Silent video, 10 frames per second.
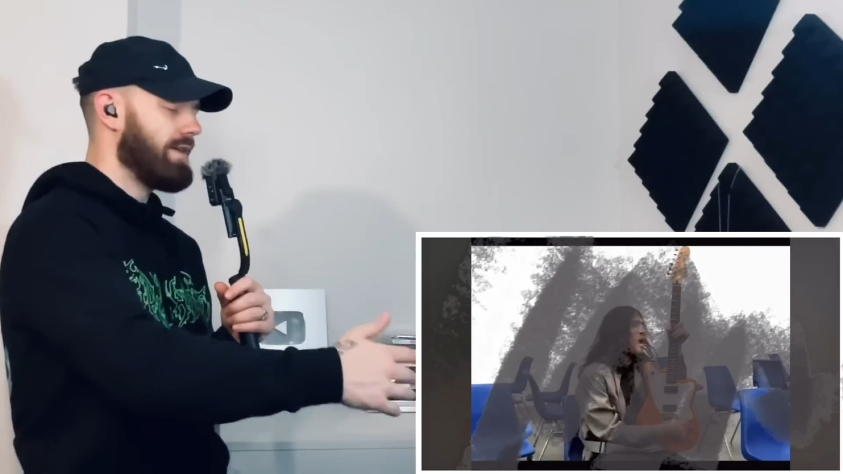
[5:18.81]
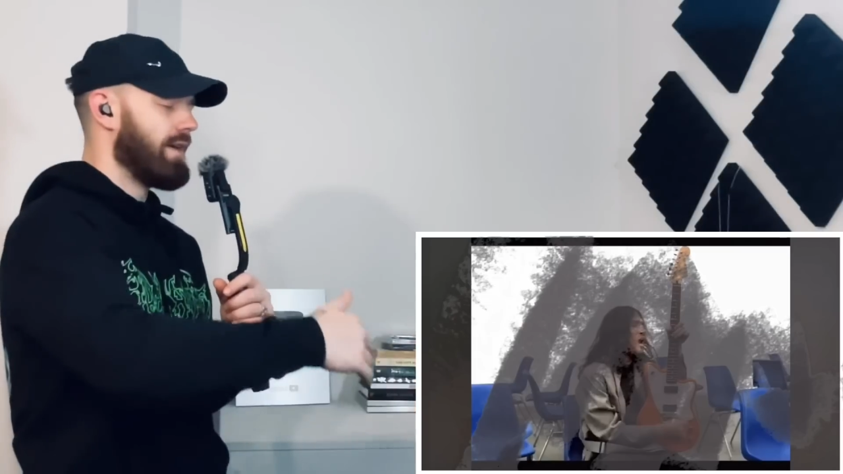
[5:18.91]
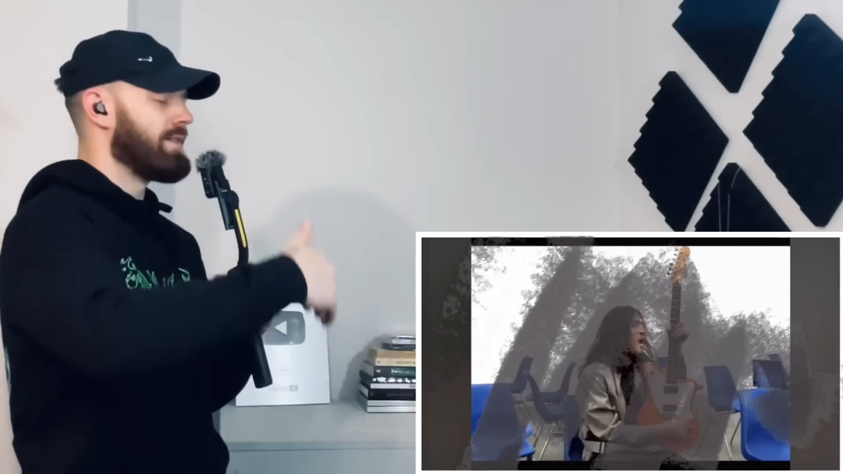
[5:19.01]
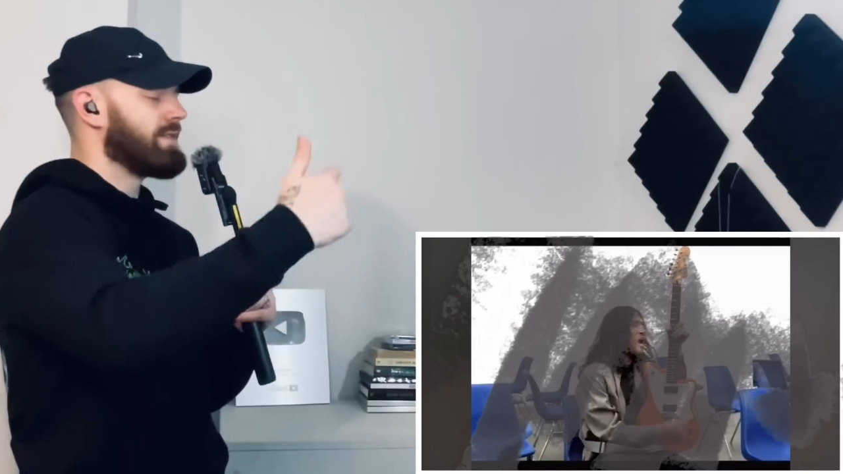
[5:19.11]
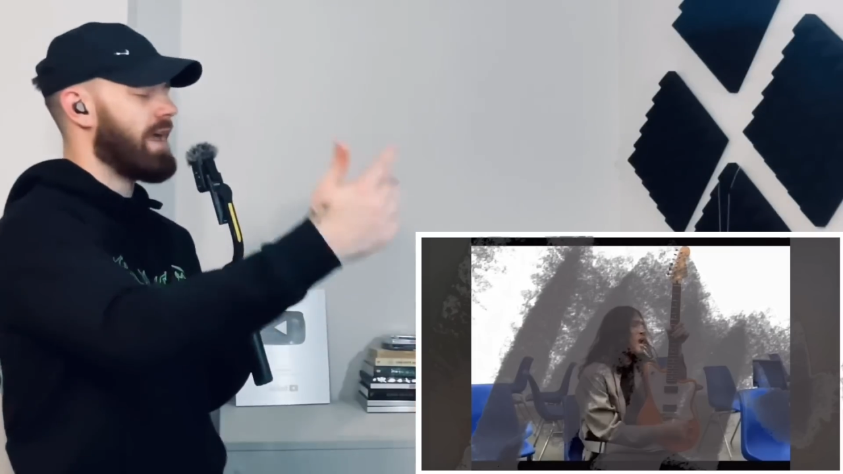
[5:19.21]

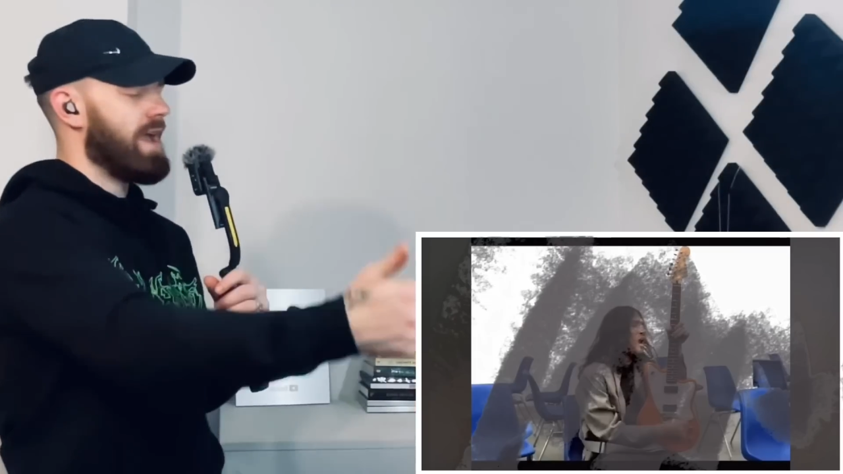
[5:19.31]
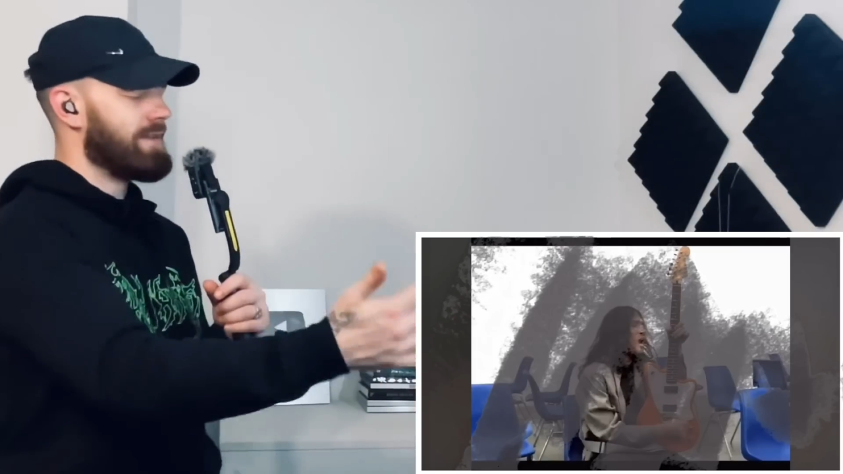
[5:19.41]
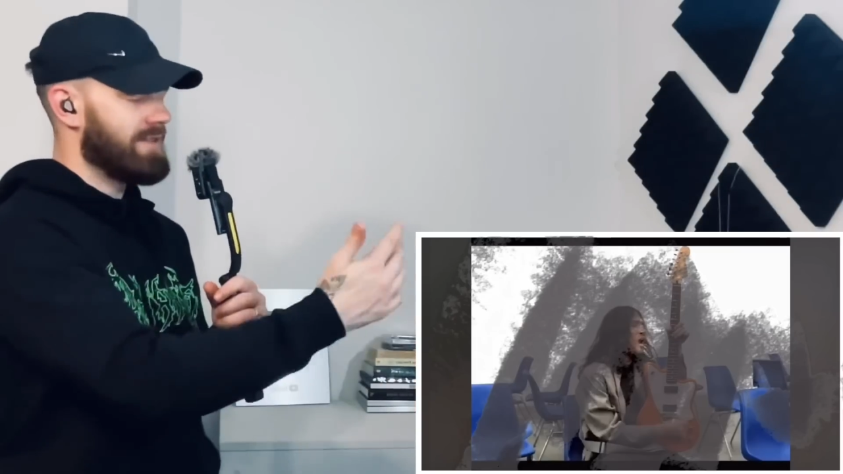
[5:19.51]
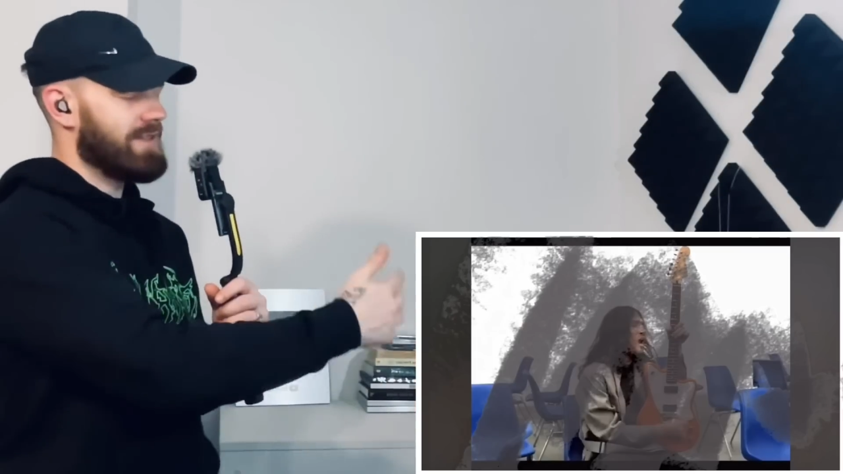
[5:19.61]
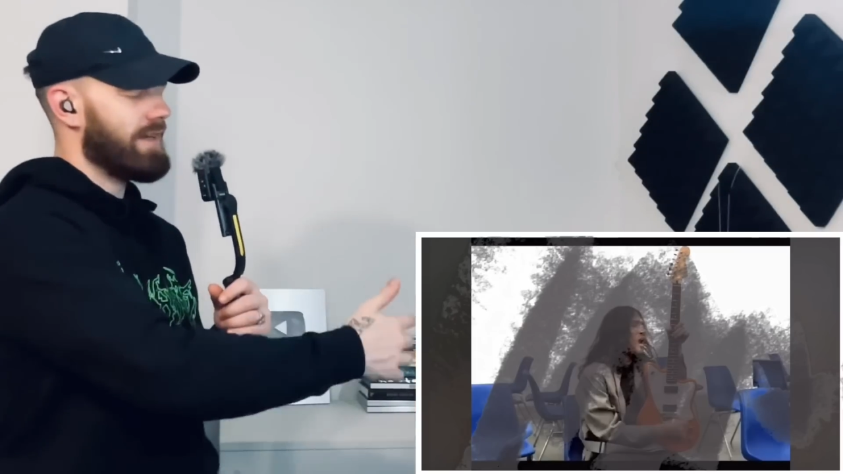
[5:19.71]
and it's the
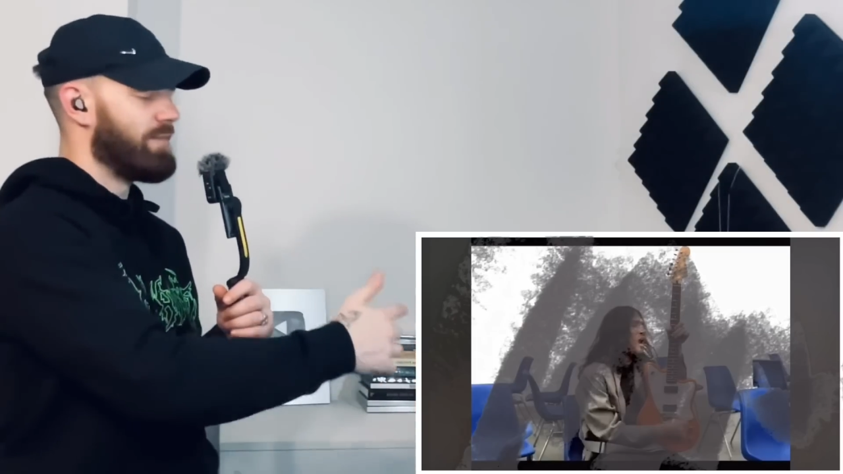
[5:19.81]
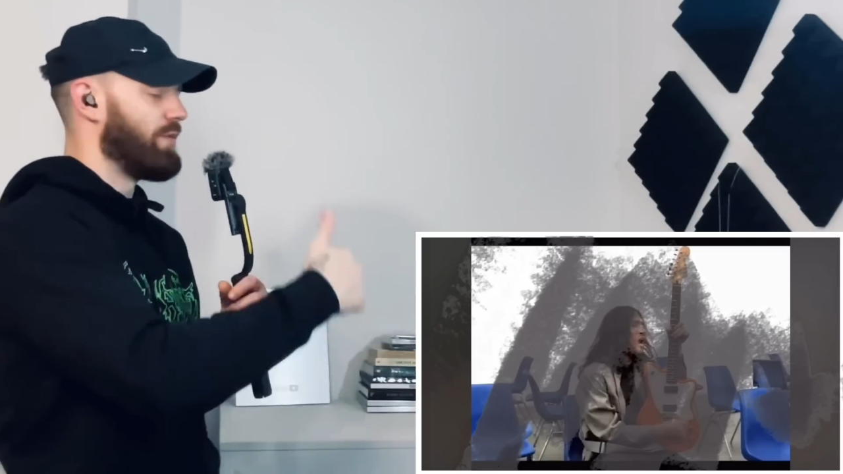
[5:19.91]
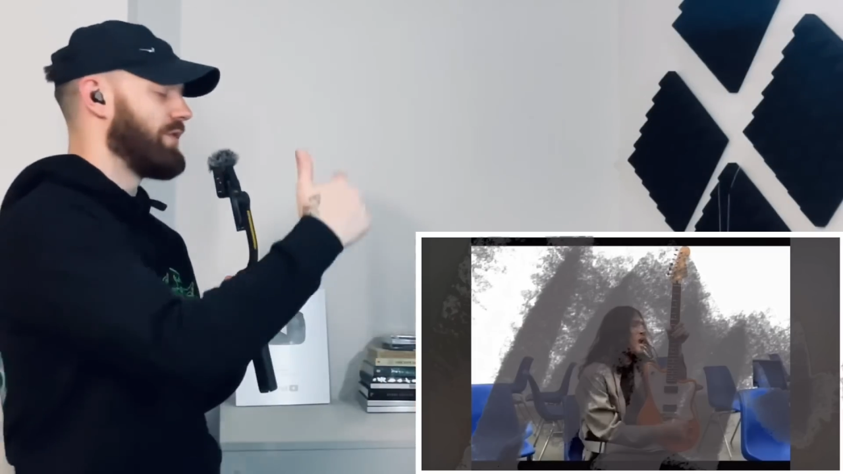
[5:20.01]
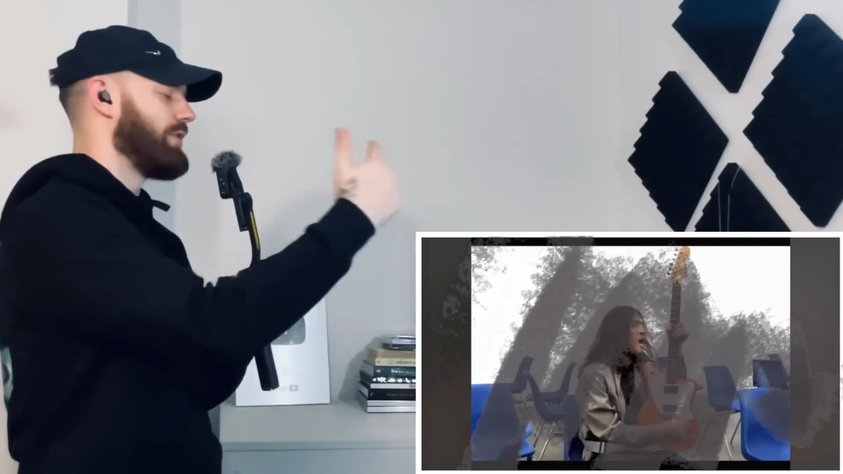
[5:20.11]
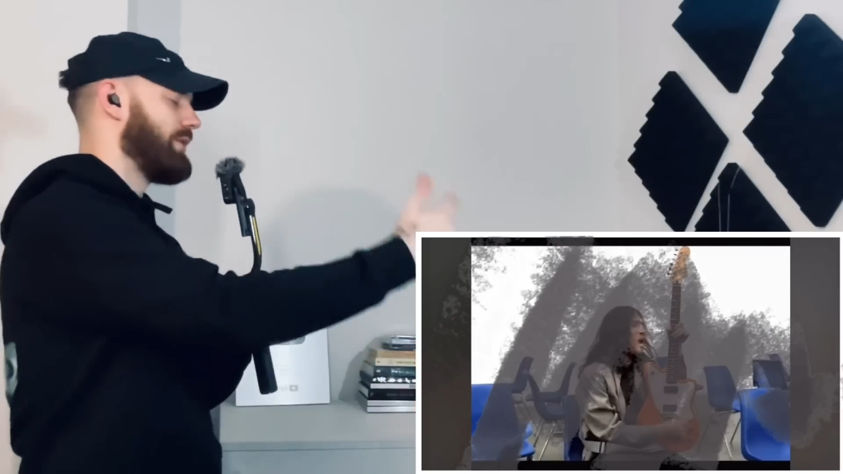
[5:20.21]
end
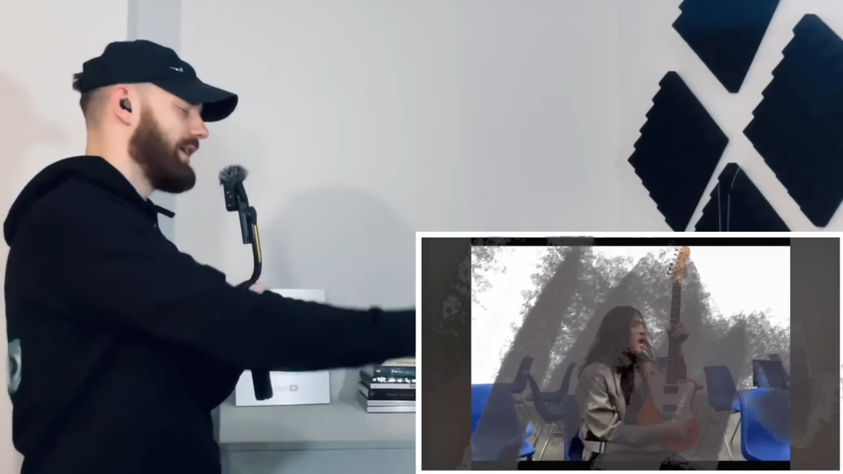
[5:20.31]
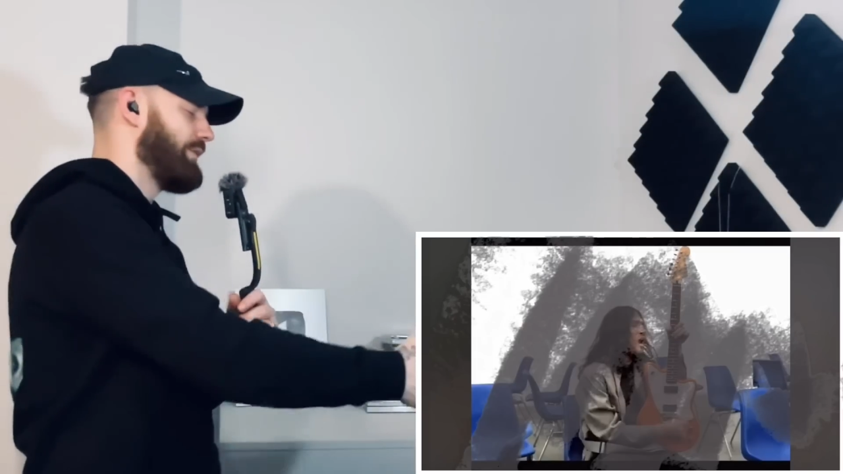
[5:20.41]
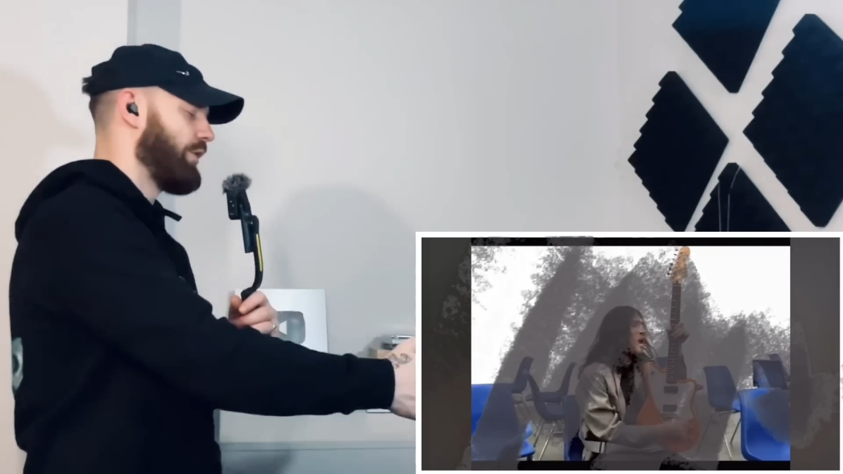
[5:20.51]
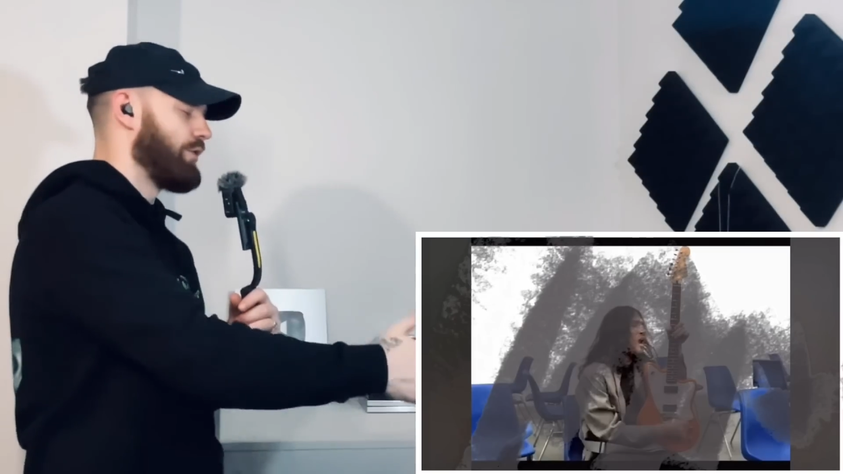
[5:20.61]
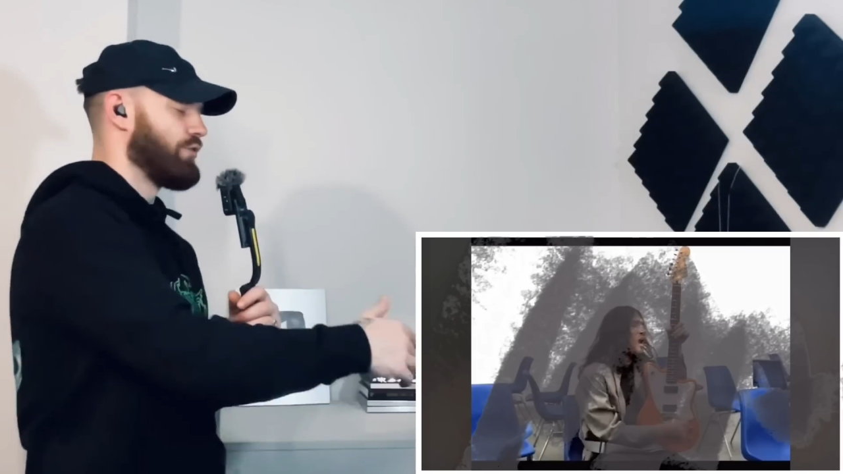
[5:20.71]
syllable that you
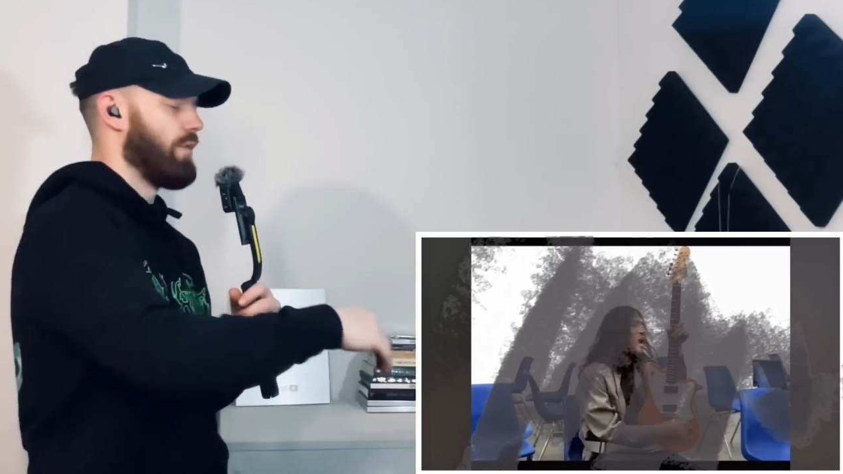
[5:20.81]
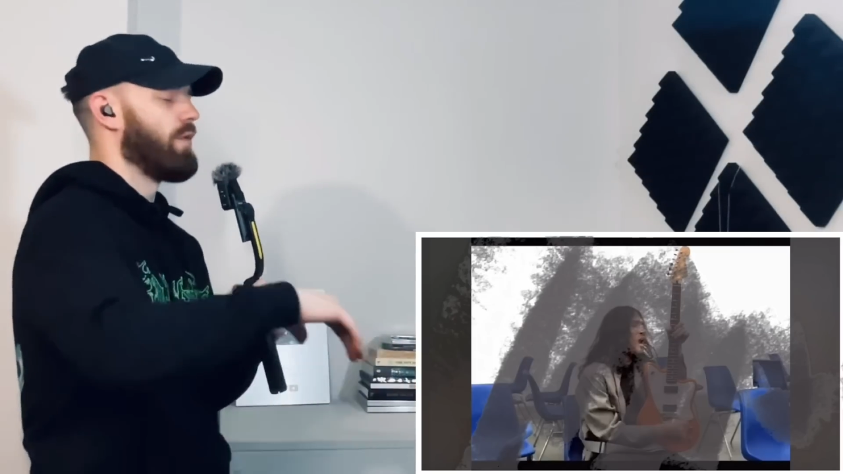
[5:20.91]
leave on the drum,